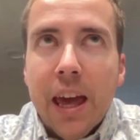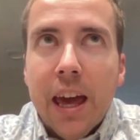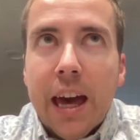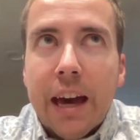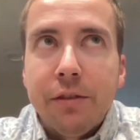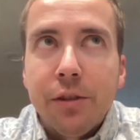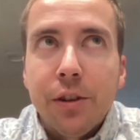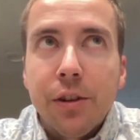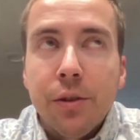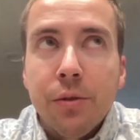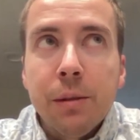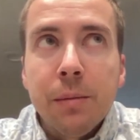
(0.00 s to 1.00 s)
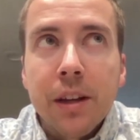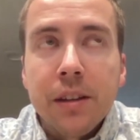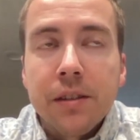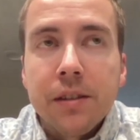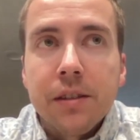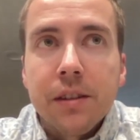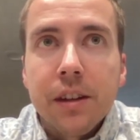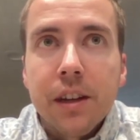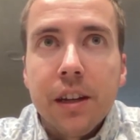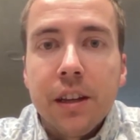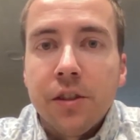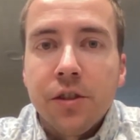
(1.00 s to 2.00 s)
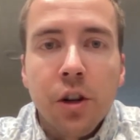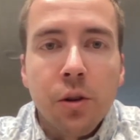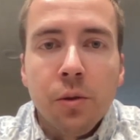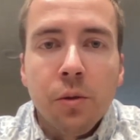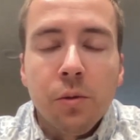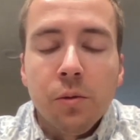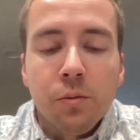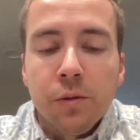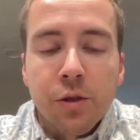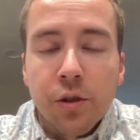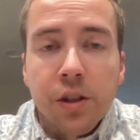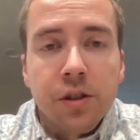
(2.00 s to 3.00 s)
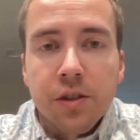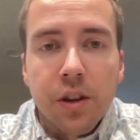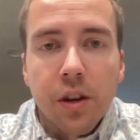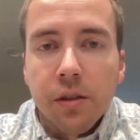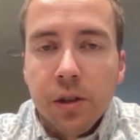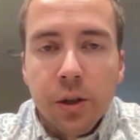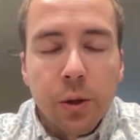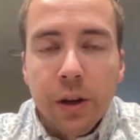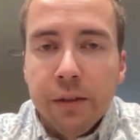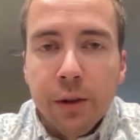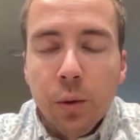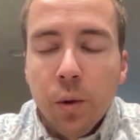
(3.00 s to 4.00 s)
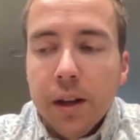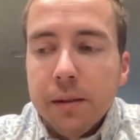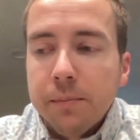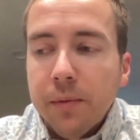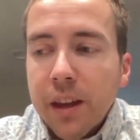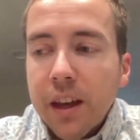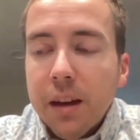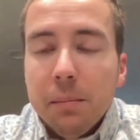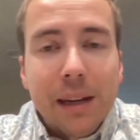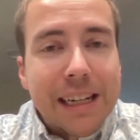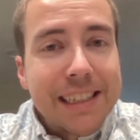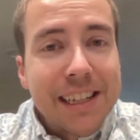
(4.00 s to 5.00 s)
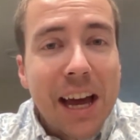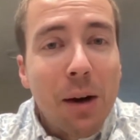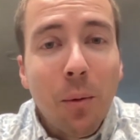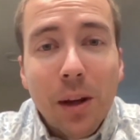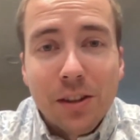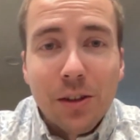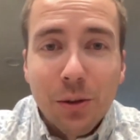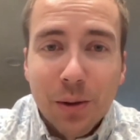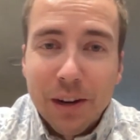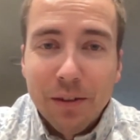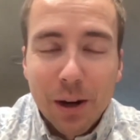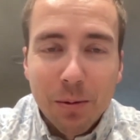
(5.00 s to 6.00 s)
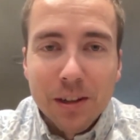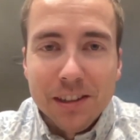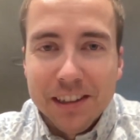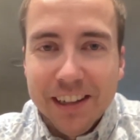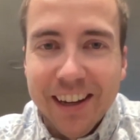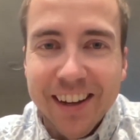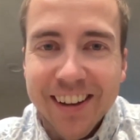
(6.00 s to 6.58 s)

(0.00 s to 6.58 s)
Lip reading: After 3 months, there's no restrictions at all. You can do whatever you want. But I did not want to do whatever I wanted.